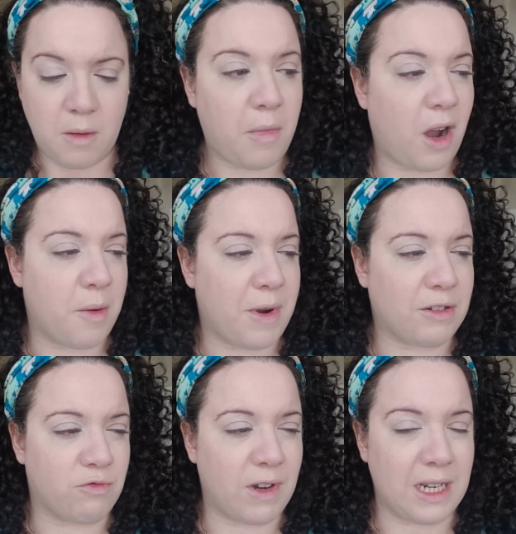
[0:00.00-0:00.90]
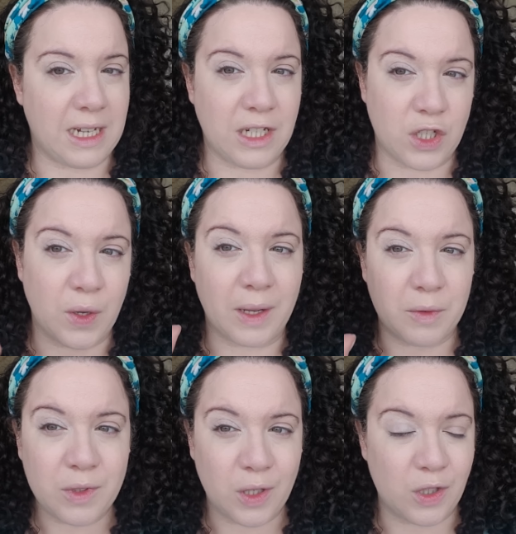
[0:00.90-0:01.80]
My eyebrows really need
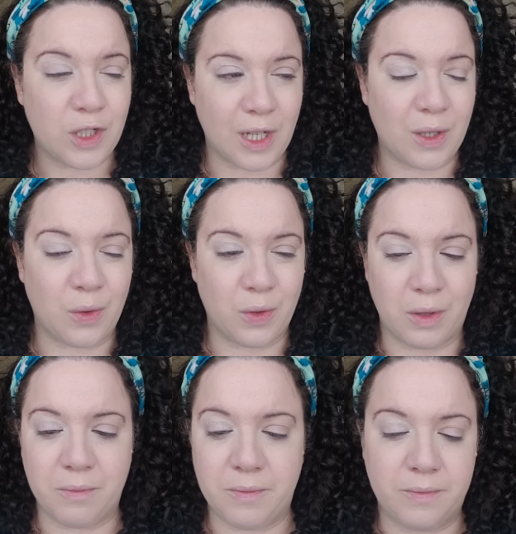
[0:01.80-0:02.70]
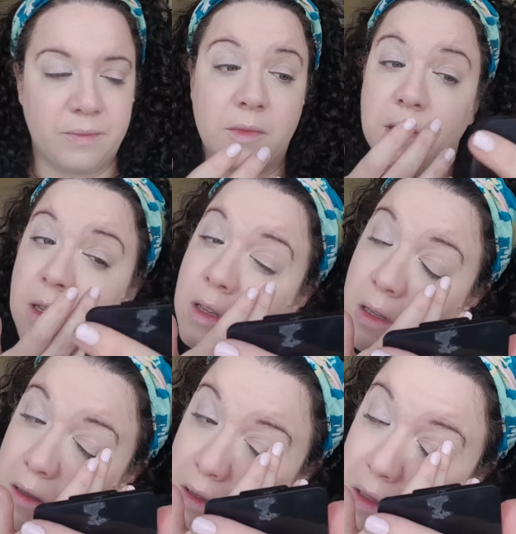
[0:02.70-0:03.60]
doing, so just ignore them.
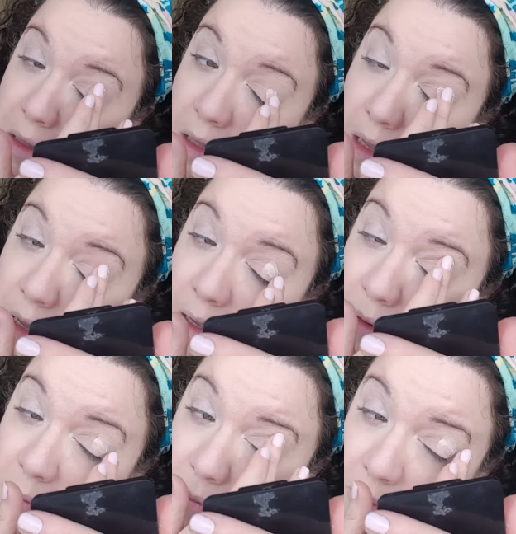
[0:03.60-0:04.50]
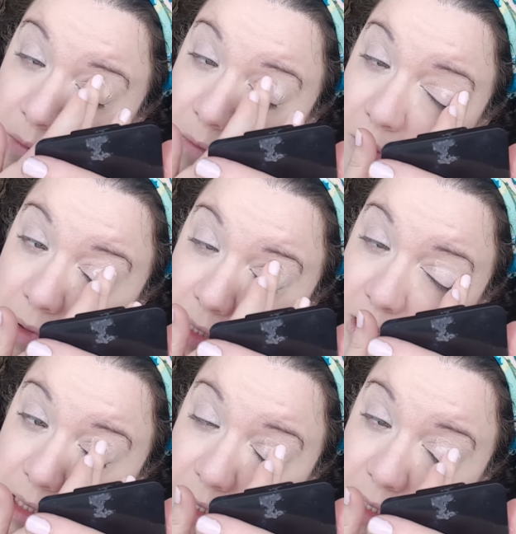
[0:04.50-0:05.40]
I
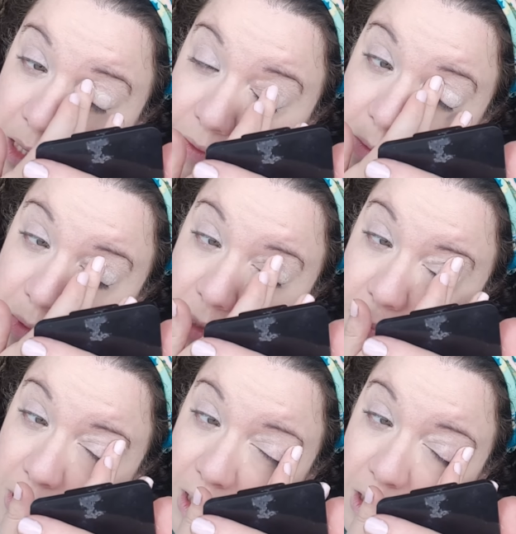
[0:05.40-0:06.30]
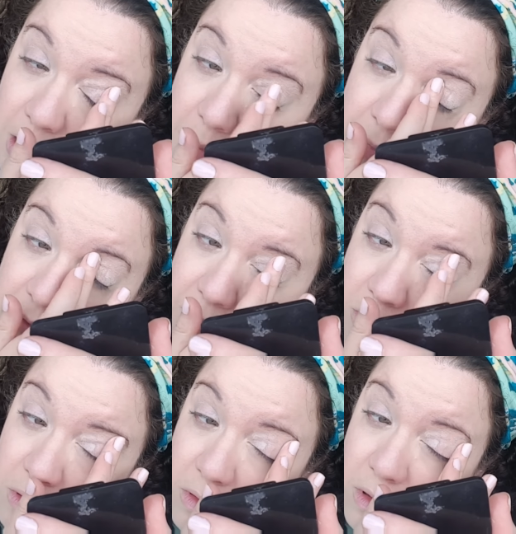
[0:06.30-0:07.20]
just need to give them a good pluck
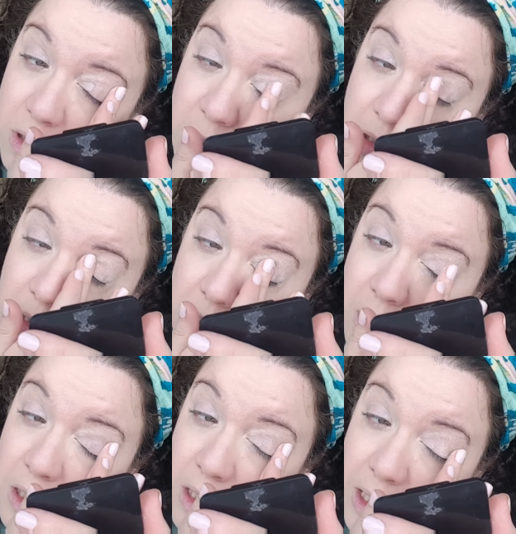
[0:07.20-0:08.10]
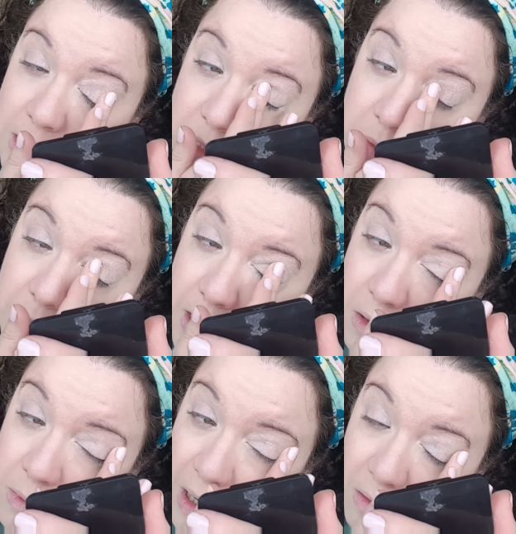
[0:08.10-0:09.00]
before next
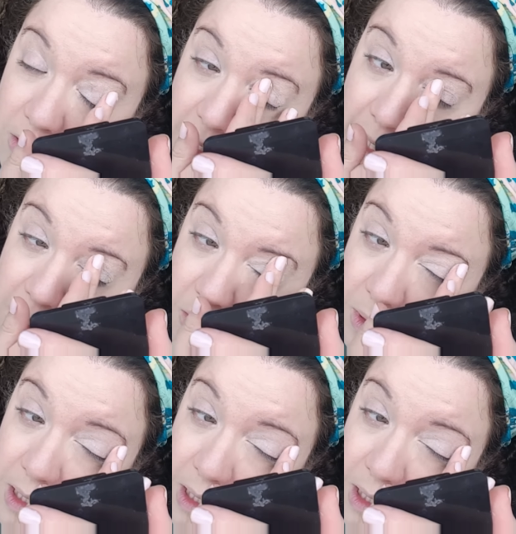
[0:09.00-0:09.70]
week. Well, next